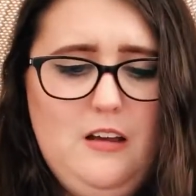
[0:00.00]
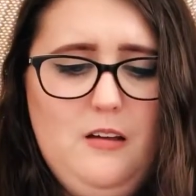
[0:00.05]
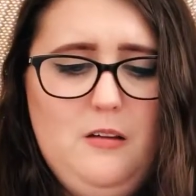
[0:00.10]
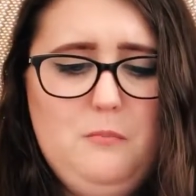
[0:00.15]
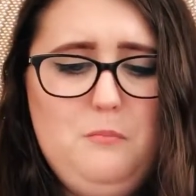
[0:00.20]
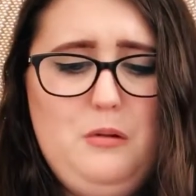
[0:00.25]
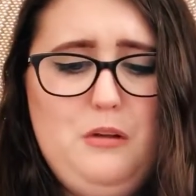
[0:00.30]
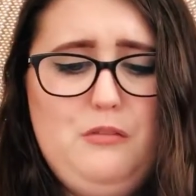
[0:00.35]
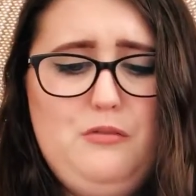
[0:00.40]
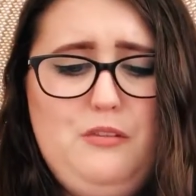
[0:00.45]

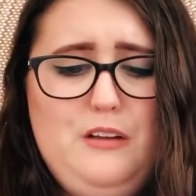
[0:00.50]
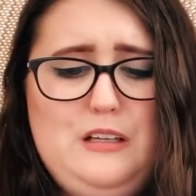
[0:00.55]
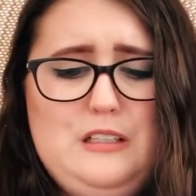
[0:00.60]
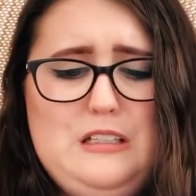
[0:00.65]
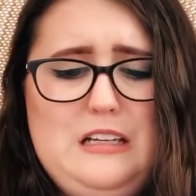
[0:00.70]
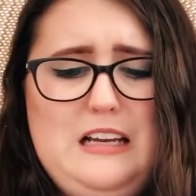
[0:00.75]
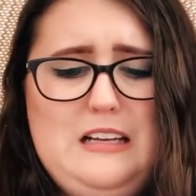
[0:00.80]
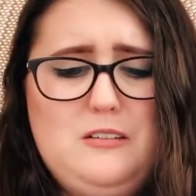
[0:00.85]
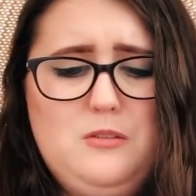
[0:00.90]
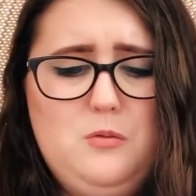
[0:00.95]
But
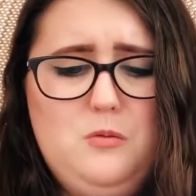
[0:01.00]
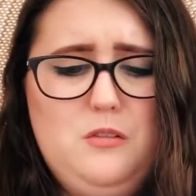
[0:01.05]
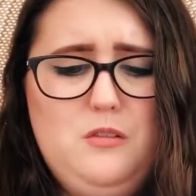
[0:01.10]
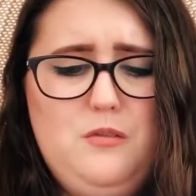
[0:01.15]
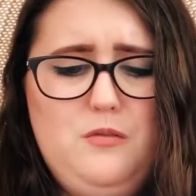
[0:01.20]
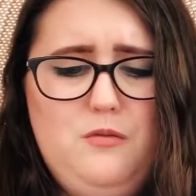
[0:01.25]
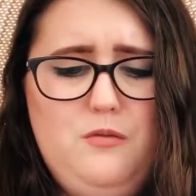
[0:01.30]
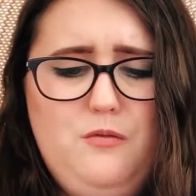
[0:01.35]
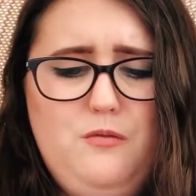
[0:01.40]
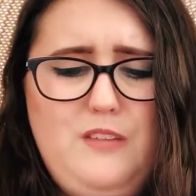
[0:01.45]
Fishlegs
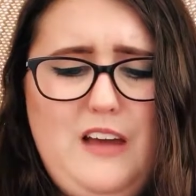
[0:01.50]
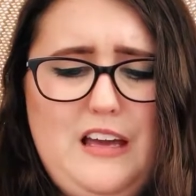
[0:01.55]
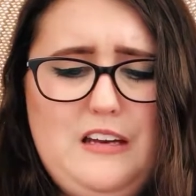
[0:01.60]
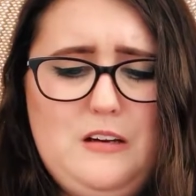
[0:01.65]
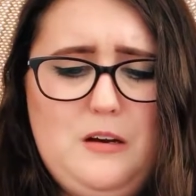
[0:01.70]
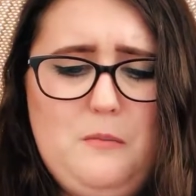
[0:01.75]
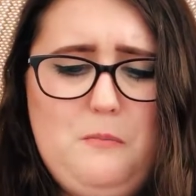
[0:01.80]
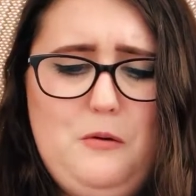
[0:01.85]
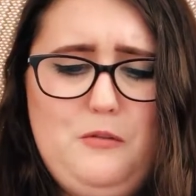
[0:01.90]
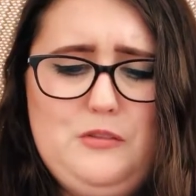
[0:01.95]
was fed
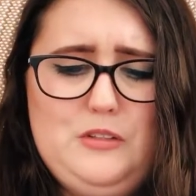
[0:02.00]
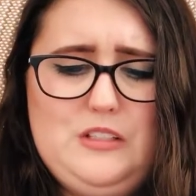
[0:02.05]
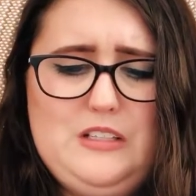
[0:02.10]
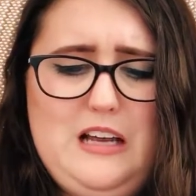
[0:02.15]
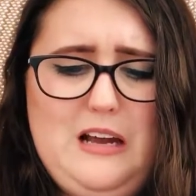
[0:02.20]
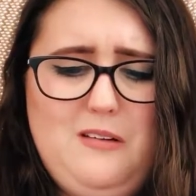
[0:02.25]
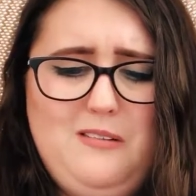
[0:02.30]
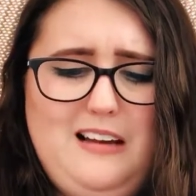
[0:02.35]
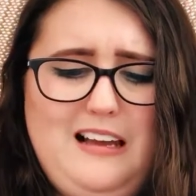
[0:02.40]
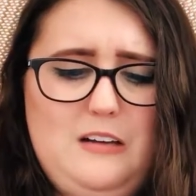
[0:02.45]
up of
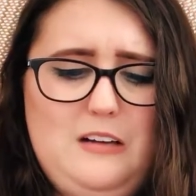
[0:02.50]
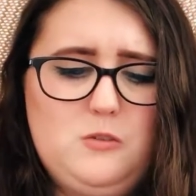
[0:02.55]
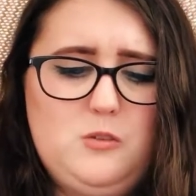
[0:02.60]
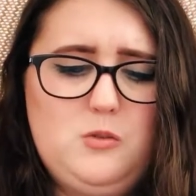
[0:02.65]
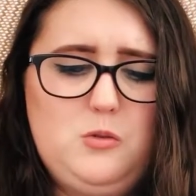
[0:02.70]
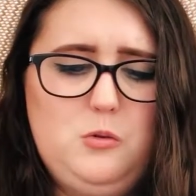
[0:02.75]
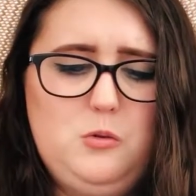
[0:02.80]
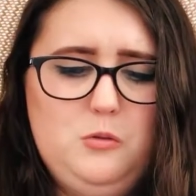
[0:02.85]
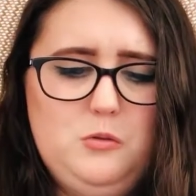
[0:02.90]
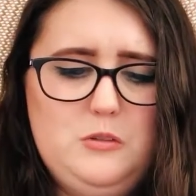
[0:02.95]
Snoutlout's
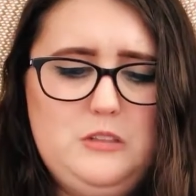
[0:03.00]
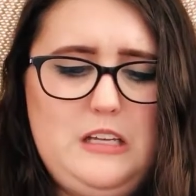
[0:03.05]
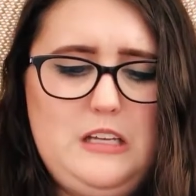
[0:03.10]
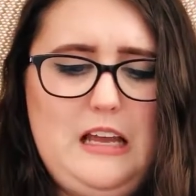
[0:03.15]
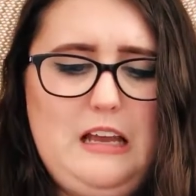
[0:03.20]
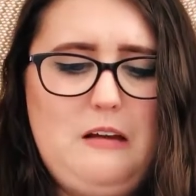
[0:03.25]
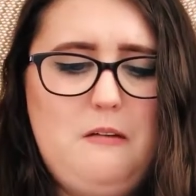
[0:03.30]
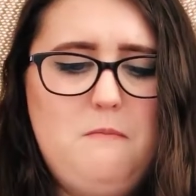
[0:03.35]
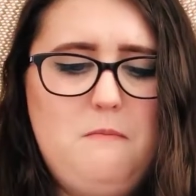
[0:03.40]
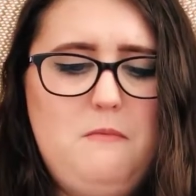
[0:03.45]

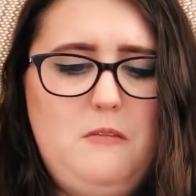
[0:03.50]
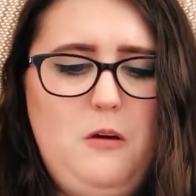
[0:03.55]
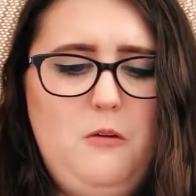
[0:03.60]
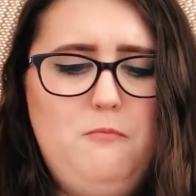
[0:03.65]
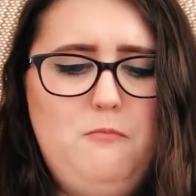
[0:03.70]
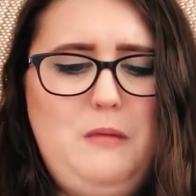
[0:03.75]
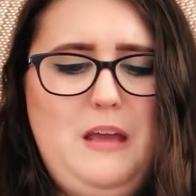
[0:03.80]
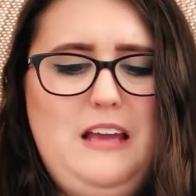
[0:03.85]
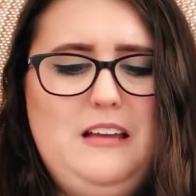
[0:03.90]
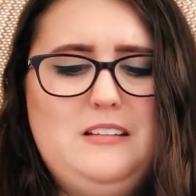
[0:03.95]
taunting and
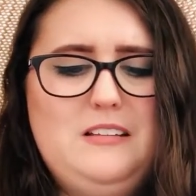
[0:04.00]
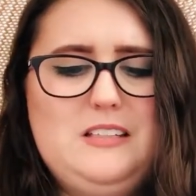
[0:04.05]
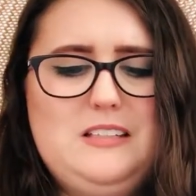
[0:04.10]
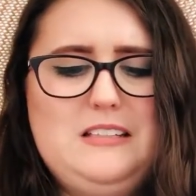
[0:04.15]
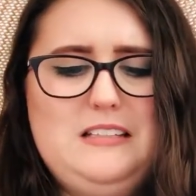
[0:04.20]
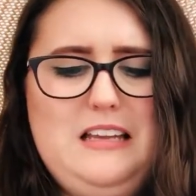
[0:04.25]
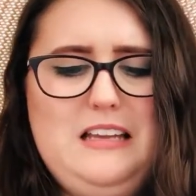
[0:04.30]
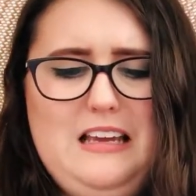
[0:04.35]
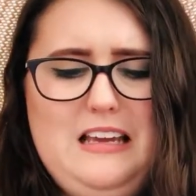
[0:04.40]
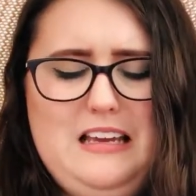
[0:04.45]
of being
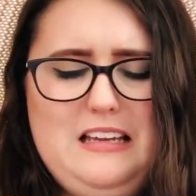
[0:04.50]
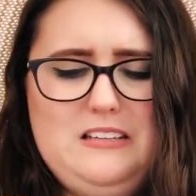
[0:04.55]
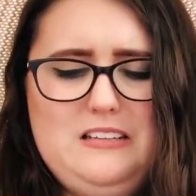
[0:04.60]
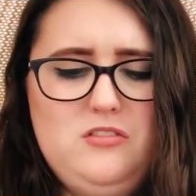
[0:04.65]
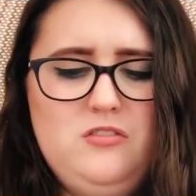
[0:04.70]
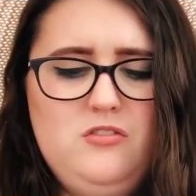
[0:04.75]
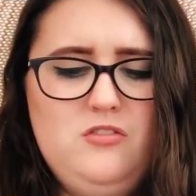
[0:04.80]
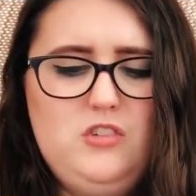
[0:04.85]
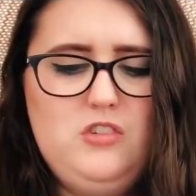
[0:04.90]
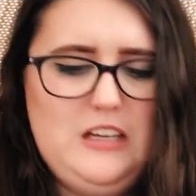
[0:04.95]
sneered
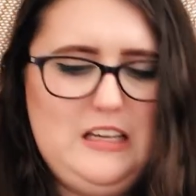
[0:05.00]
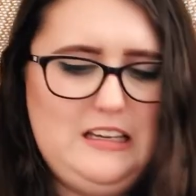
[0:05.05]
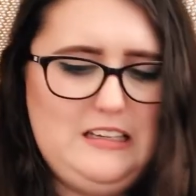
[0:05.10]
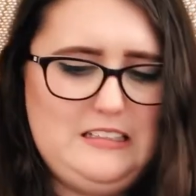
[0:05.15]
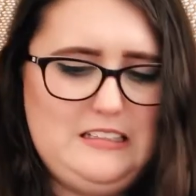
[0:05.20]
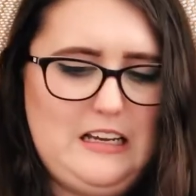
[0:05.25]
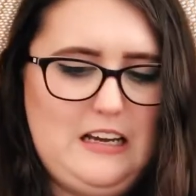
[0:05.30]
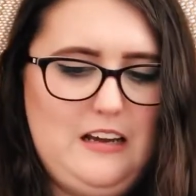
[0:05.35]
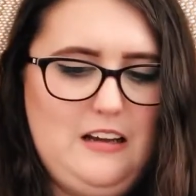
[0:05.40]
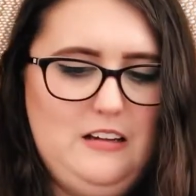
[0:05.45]
and
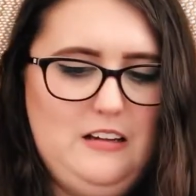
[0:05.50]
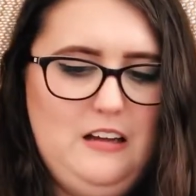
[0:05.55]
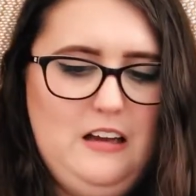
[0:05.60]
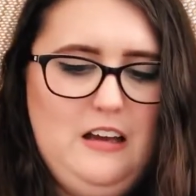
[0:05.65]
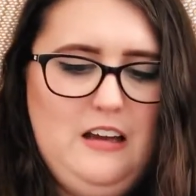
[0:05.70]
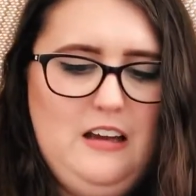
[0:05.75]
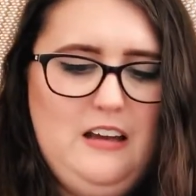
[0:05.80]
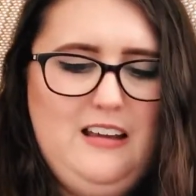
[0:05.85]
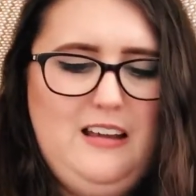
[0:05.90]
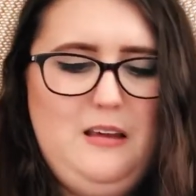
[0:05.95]
jeered at.
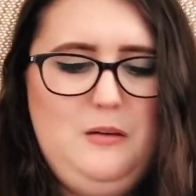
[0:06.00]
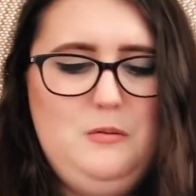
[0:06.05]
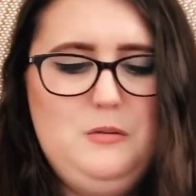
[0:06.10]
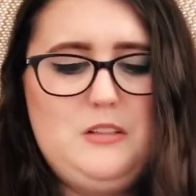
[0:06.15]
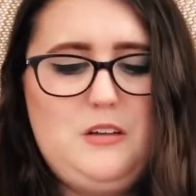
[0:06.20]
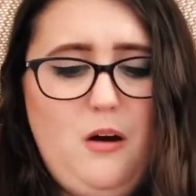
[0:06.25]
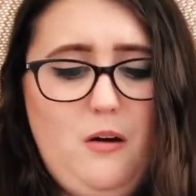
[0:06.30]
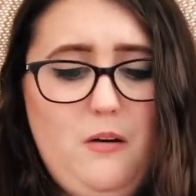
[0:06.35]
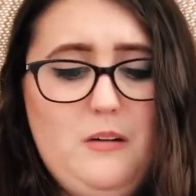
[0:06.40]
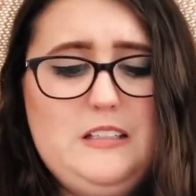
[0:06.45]
He
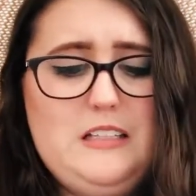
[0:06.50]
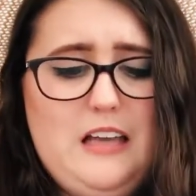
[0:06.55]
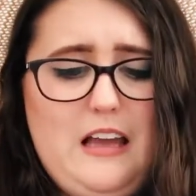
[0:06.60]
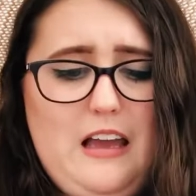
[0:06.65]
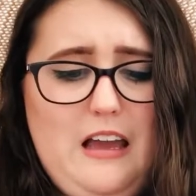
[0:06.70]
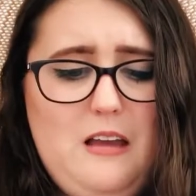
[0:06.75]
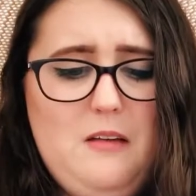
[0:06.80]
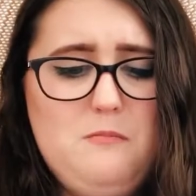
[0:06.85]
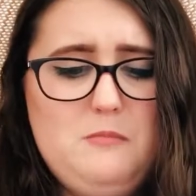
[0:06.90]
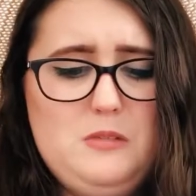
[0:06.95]
was going to
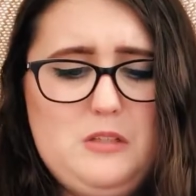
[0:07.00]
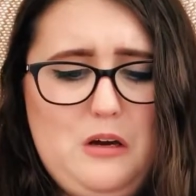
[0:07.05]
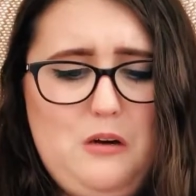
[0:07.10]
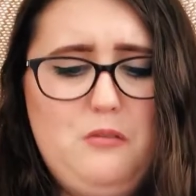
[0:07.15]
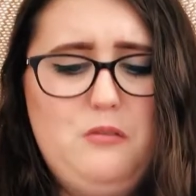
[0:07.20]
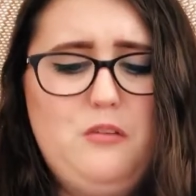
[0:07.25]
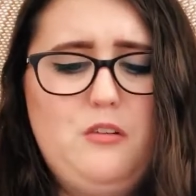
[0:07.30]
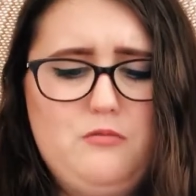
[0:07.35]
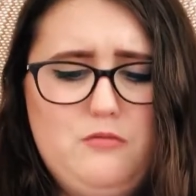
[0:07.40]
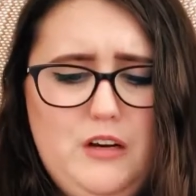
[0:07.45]
get
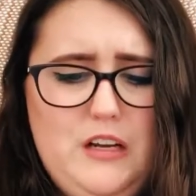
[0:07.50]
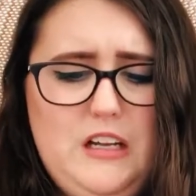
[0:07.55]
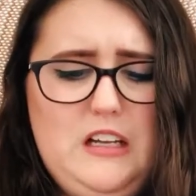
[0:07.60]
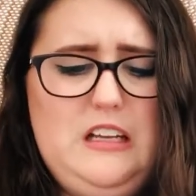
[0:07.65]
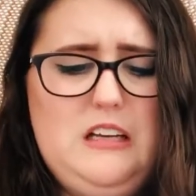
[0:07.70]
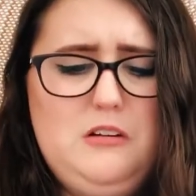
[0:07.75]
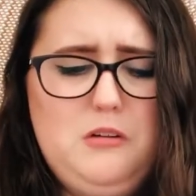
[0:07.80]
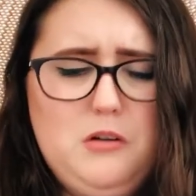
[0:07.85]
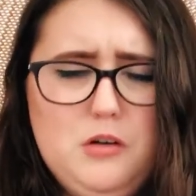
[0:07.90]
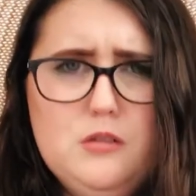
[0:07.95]
himself a
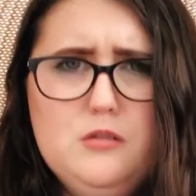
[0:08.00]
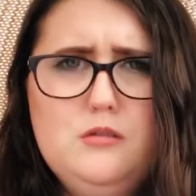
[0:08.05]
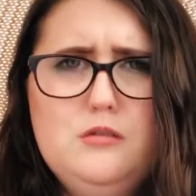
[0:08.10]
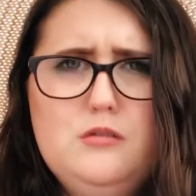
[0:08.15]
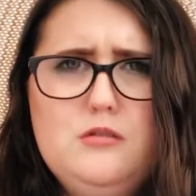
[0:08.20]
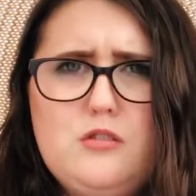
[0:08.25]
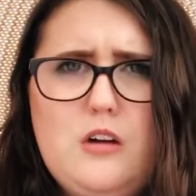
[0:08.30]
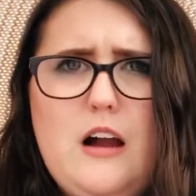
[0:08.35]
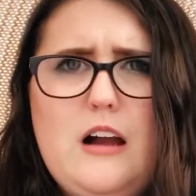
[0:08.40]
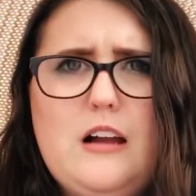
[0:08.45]
really
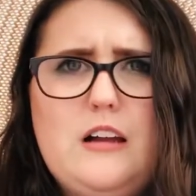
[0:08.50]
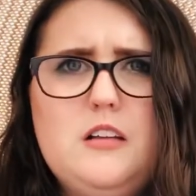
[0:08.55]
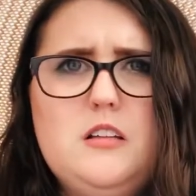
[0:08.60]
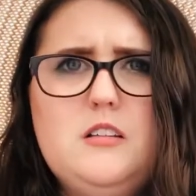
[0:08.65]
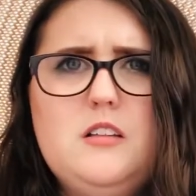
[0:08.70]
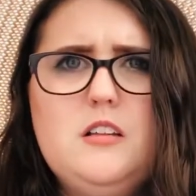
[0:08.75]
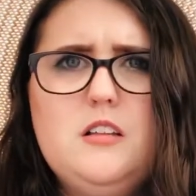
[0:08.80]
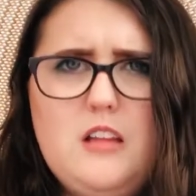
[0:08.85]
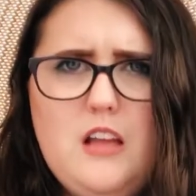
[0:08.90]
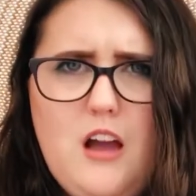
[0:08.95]
cool
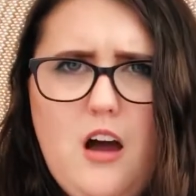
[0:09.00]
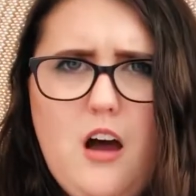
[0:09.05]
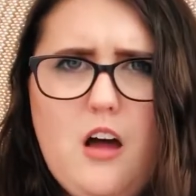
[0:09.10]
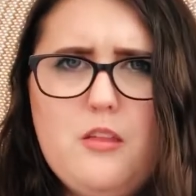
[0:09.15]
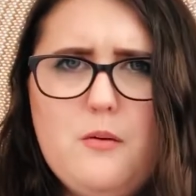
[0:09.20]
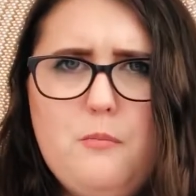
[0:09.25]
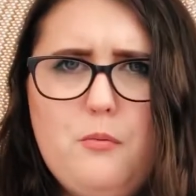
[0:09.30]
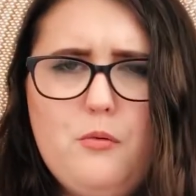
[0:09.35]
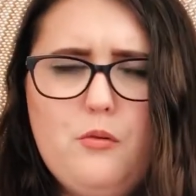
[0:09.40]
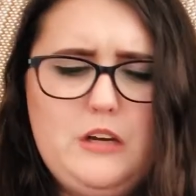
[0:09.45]
dragon that the
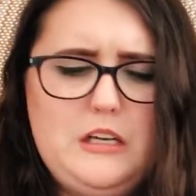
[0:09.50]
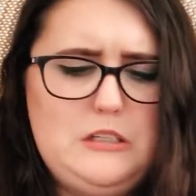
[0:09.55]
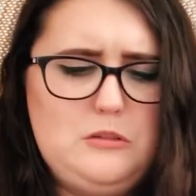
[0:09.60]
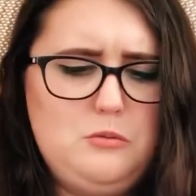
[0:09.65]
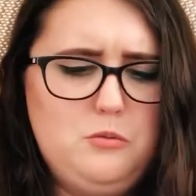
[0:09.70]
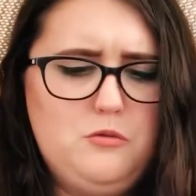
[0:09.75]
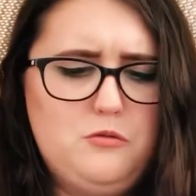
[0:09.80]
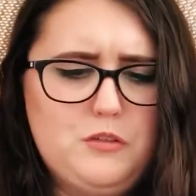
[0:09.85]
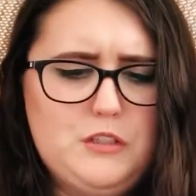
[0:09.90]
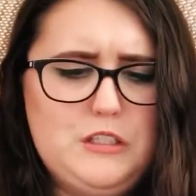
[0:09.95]
other
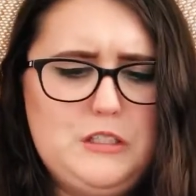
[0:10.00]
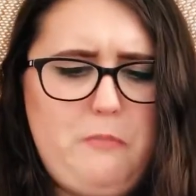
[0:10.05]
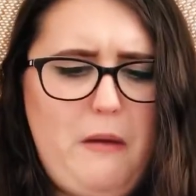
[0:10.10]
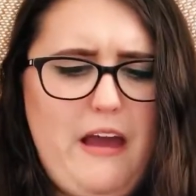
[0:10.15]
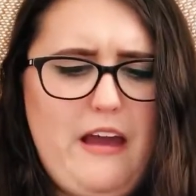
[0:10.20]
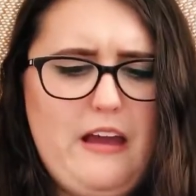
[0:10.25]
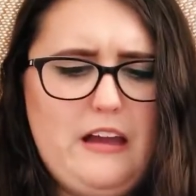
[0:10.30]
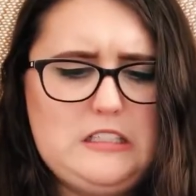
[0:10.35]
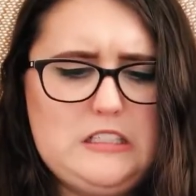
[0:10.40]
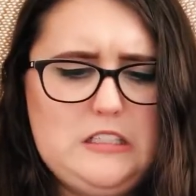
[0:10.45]
boys would
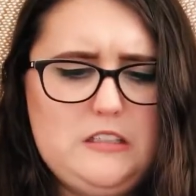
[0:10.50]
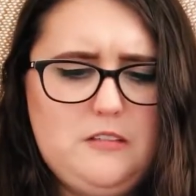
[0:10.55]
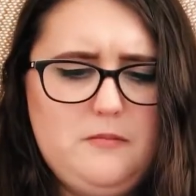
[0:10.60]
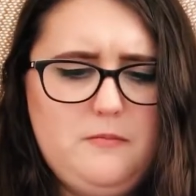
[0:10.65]
respect.